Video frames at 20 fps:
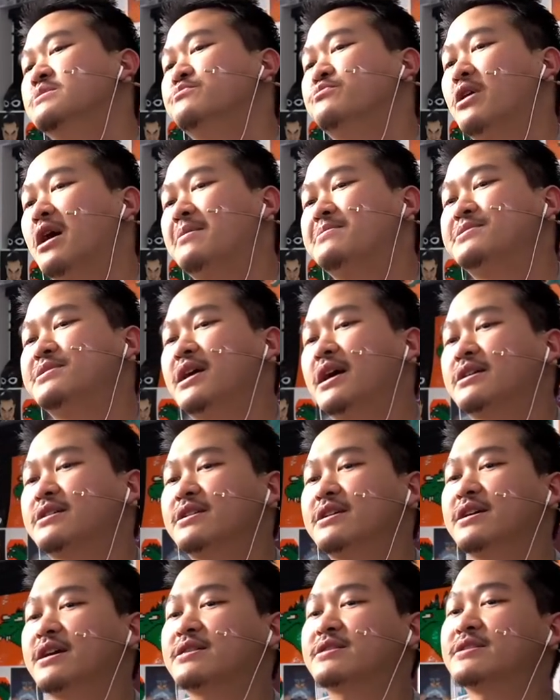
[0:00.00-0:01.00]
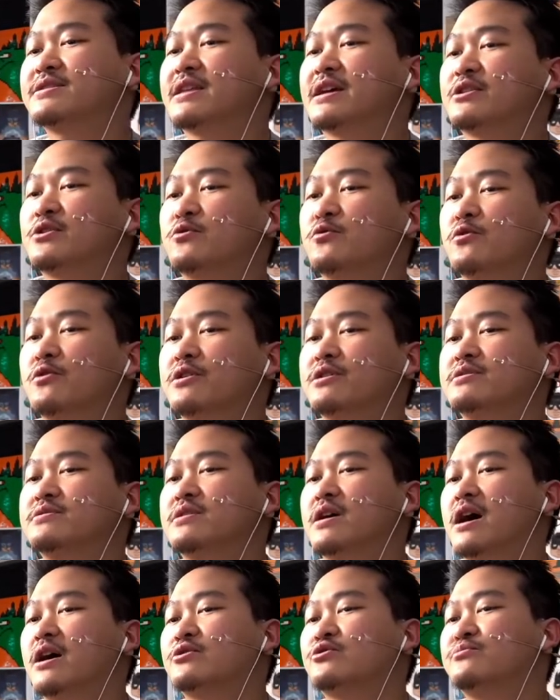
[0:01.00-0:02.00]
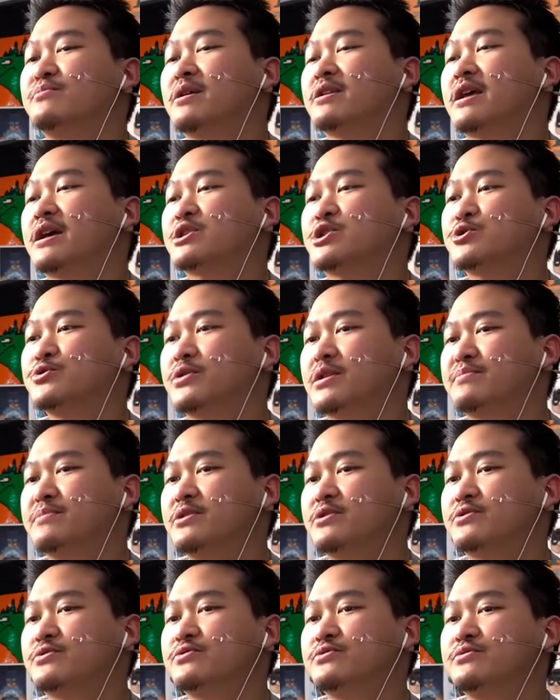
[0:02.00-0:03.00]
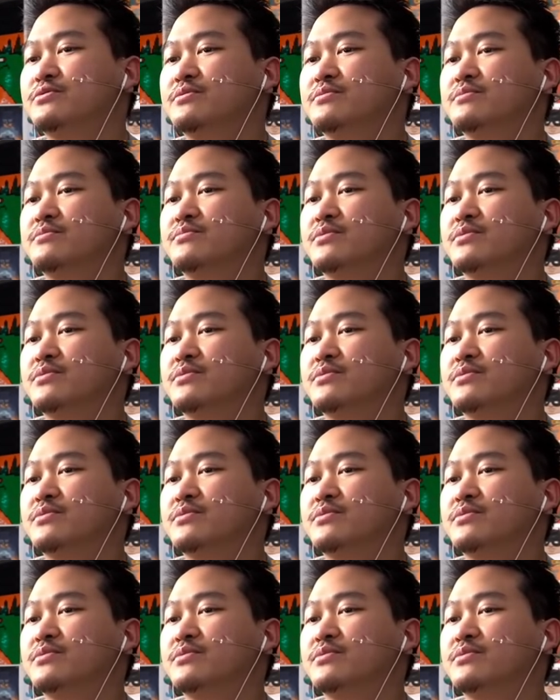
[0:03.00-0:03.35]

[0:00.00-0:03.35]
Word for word: Probably not gonna get the Nendoroid Agumon Hatsune Miku,